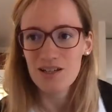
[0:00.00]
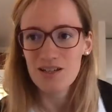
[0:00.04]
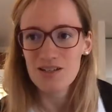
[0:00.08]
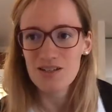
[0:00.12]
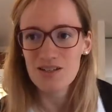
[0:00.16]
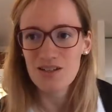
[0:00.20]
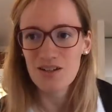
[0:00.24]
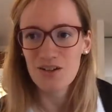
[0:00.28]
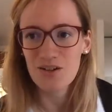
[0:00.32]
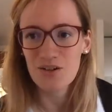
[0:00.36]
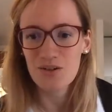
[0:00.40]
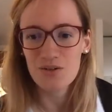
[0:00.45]

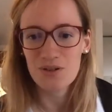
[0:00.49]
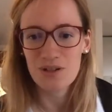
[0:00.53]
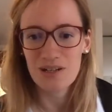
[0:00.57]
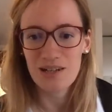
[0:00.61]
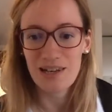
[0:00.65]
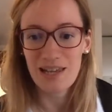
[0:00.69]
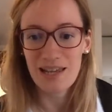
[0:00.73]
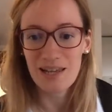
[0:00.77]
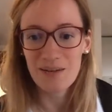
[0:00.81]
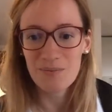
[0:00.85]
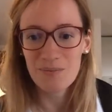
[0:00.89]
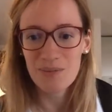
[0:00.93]
So
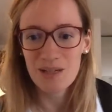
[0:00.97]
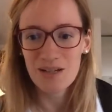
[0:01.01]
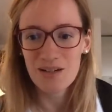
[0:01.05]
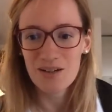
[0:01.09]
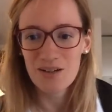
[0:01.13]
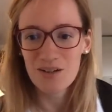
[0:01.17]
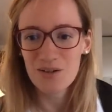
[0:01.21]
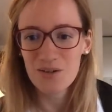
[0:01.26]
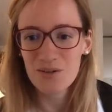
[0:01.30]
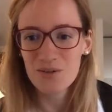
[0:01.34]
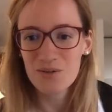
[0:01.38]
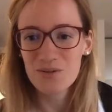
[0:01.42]
let me
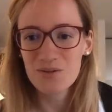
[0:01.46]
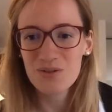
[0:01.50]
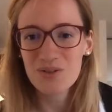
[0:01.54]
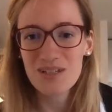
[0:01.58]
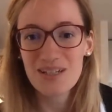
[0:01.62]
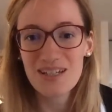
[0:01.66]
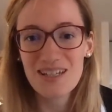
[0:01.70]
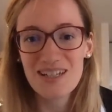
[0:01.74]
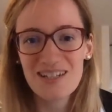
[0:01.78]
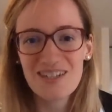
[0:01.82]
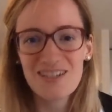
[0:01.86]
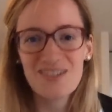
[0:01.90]
know
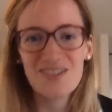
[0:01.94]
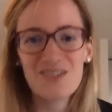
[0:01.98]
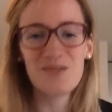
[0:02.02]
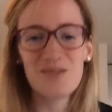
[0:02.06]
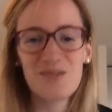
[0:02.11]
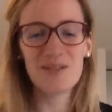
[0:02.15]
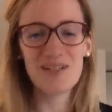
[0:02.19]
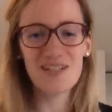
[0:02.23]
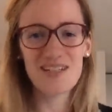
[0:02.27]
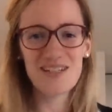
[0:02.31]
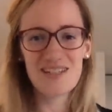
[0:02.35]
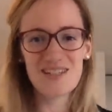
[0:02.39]
in the
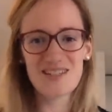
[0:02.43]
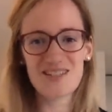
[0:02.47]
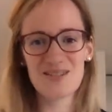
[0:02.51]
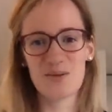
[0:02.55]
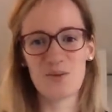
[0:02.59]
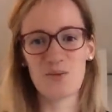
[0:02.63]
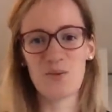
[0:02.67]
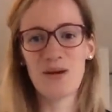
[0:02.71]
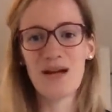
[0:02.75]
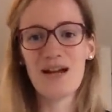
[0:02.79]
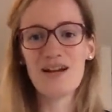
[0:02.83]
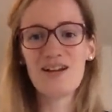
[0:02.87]
comments
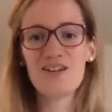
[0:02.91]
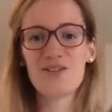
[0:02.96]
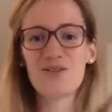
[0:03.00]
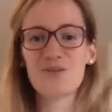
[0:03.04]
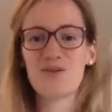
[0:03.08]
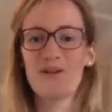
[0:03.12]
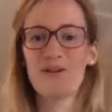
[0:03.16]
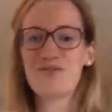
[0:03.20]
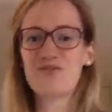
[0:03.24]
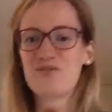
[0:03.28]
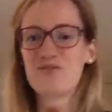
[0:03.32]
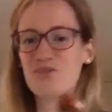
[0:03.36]
where you
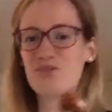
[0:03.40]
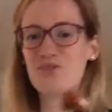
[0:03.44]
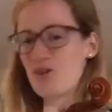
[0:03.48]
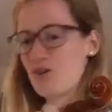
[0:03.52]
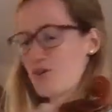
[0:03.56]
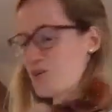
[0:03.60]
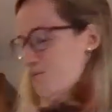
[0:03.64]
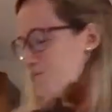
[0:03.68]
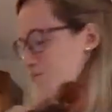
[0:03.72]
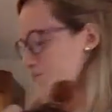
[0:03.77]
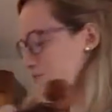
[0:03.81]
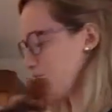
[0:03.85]
are
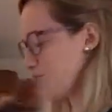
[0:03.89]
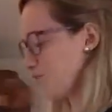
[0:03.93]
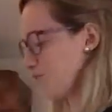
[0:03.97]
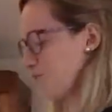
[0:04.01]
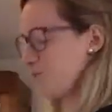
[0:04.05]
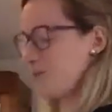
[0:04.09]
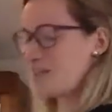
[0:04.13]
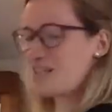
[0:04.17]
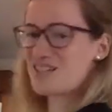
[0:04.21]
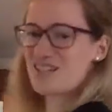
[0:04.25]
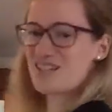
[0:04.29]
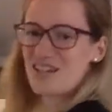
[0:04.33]
from, from
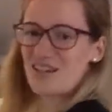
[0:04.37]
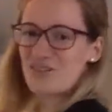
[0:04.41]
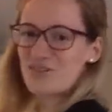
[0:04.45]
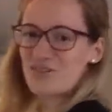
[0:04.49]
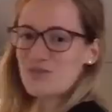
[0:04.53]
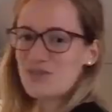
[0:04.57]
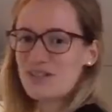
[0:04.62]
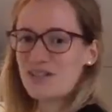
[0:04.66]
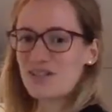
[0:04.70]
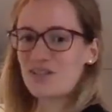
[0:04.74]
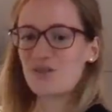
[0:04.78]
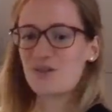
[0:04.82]
which
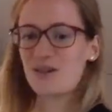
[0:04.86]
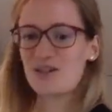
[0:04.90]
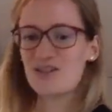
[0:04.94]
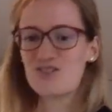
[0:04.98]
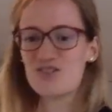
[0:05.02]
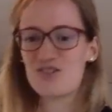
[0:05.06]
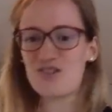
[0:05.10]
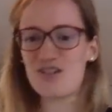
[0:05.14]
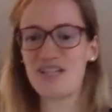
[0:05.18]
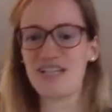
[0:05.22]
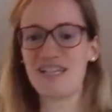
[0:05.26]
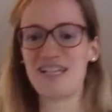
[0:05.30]
country you are
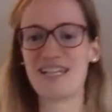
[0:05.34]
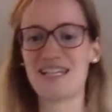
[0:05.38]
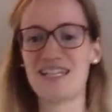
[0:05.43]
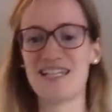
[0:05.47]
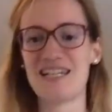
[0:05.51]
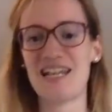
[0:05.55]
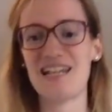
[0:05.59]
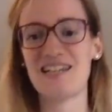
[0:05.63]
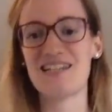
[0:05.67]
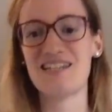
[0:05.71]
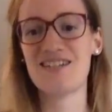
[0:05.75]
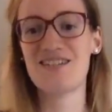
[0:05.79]
joining this
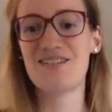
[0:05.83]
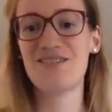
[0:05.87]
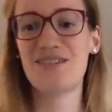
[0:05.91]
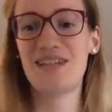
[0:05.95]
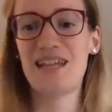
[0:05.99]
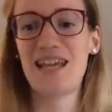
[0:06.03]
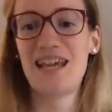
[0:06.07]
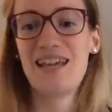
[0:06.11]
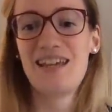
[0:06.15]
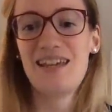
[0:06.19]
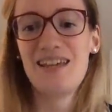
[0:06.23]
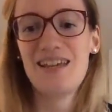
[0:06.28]
lesson
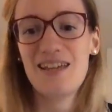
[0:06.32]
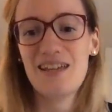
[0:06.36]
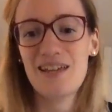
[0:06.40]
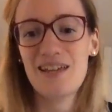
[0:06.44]
today.